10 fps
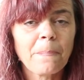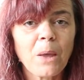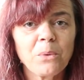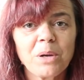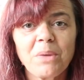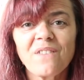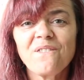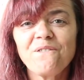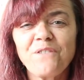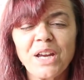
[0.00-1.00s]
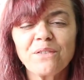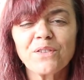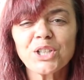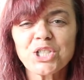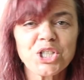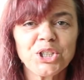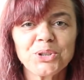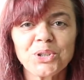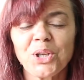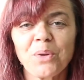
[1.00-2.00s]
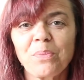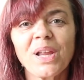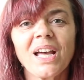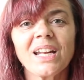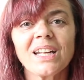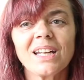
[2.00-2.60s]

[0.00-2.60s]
one of my favorite children on the planet.